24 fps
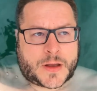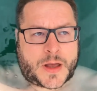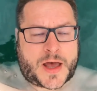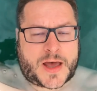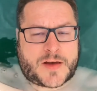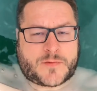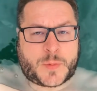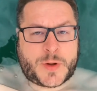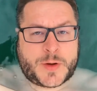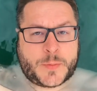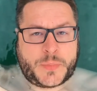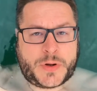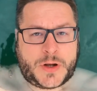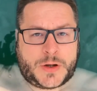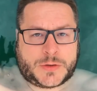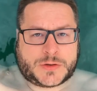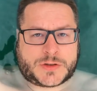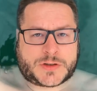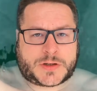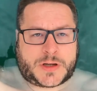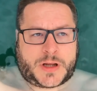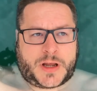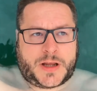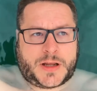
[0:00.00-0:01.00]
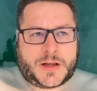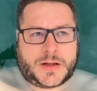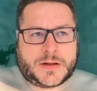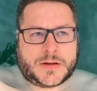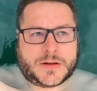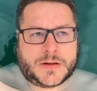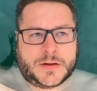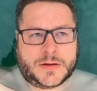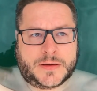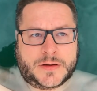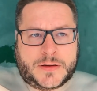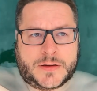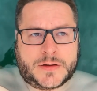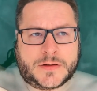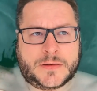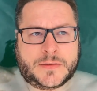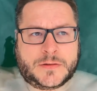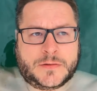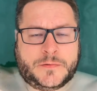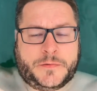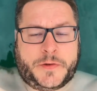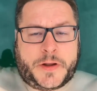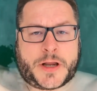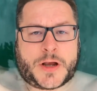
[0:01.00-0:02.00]
I've been posting
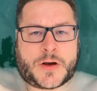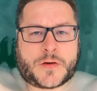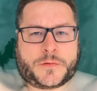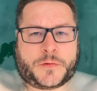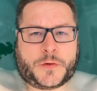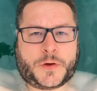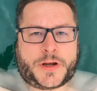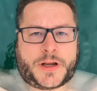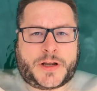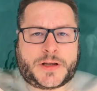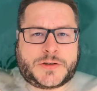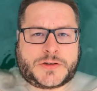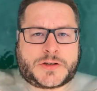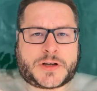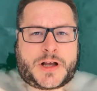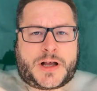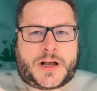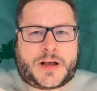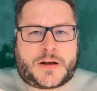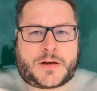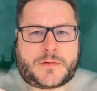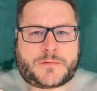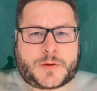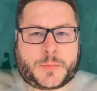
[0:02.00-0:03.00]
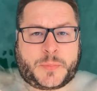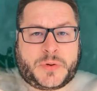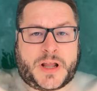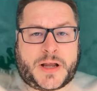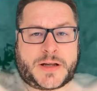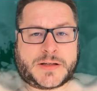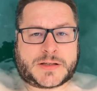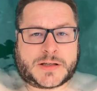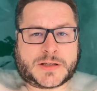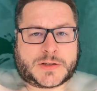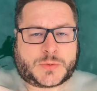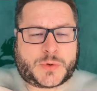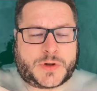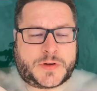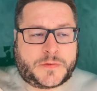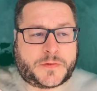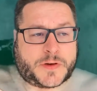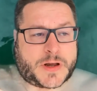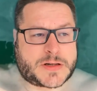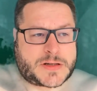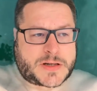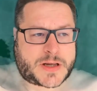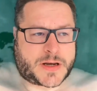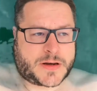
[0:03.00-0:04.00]
video footage of the places we
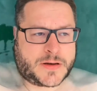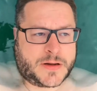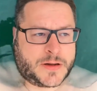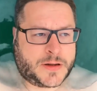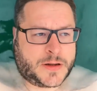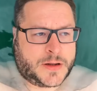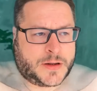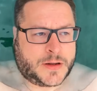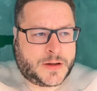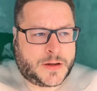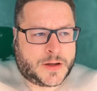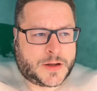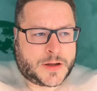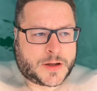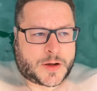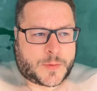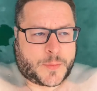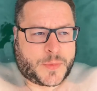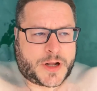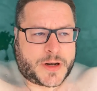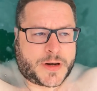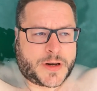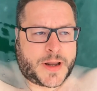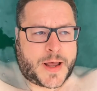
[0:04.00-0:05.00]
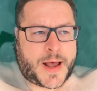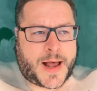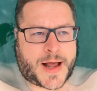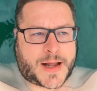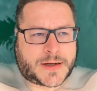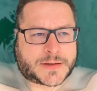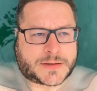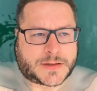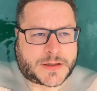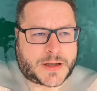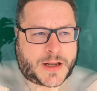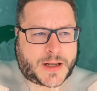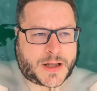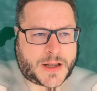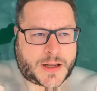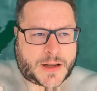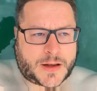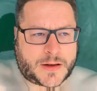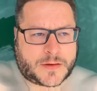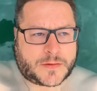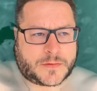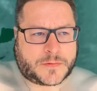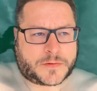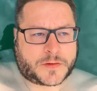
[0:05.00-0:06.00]
visit, but not
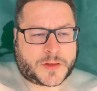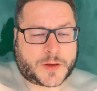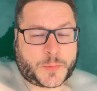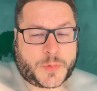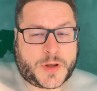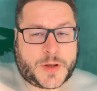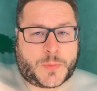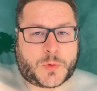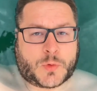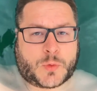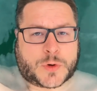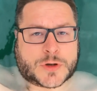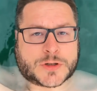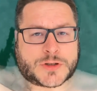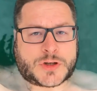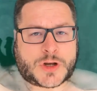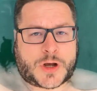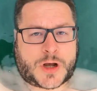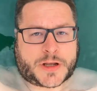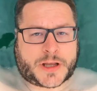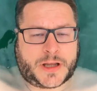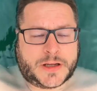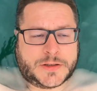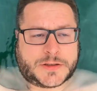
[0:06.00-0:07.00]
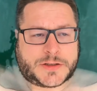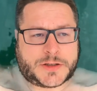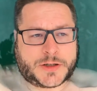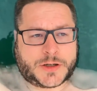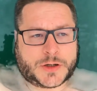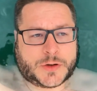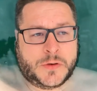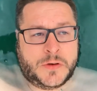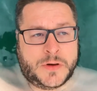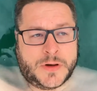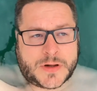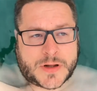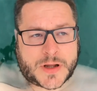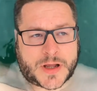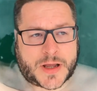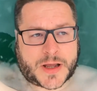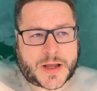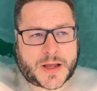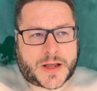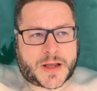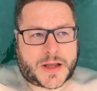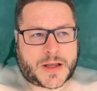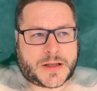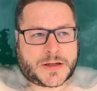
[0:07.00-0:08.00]
of the people we're talking to.
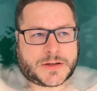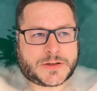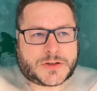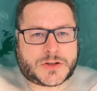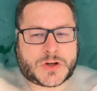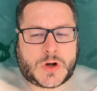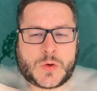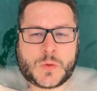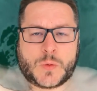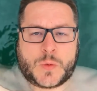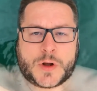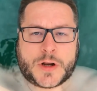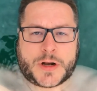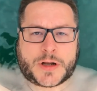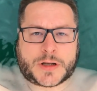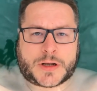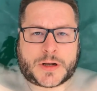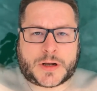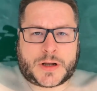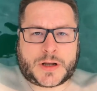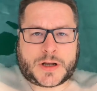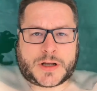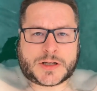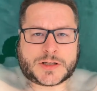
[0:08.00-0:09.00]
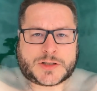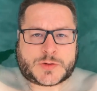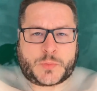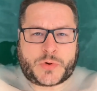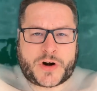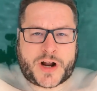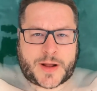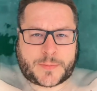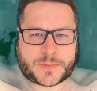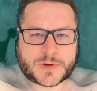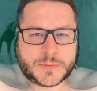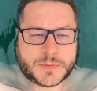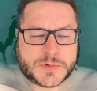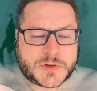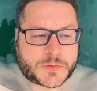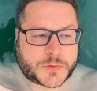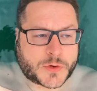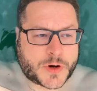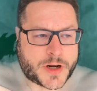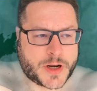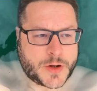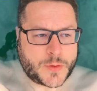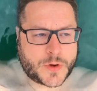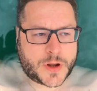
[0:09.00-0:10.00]
I don't want to cause problems
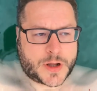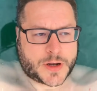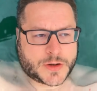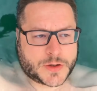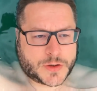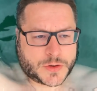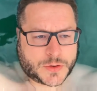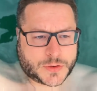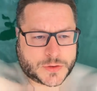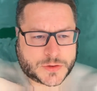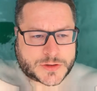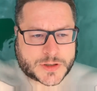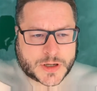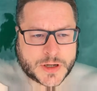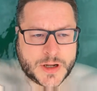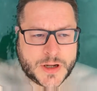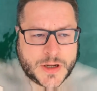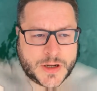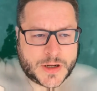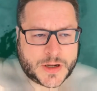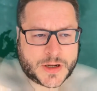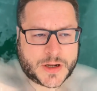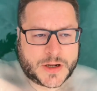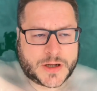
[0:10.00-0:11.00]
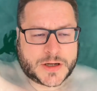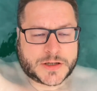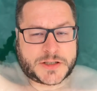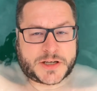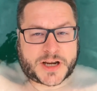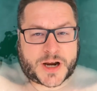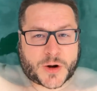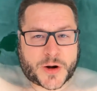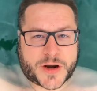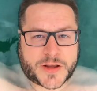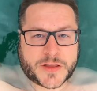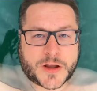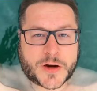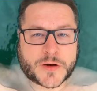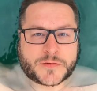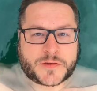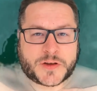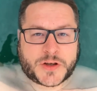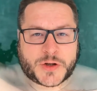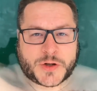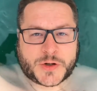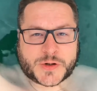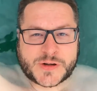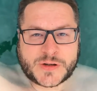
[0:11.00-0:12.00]
for anyone who's sharing their
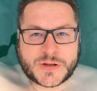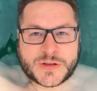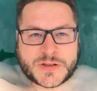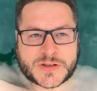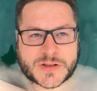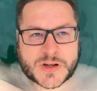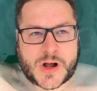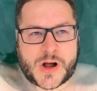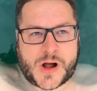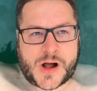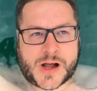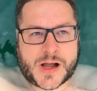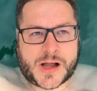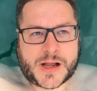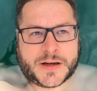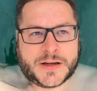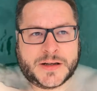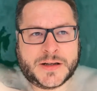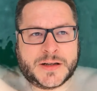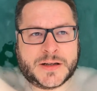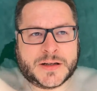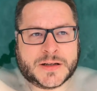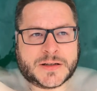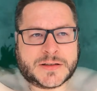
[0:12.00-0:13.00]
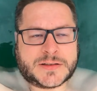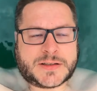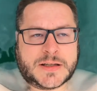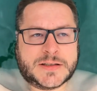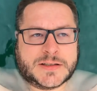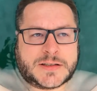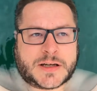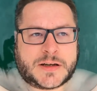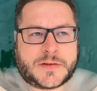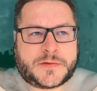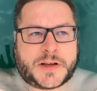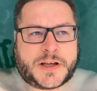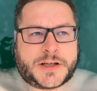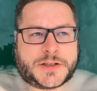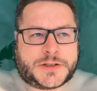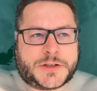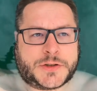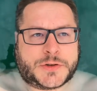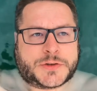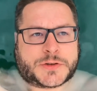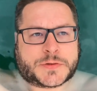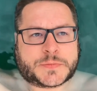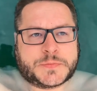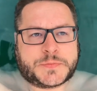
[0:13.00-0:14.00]
views on sensitive
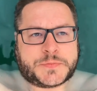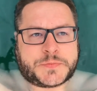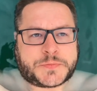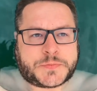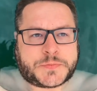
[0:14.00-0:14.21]
issues.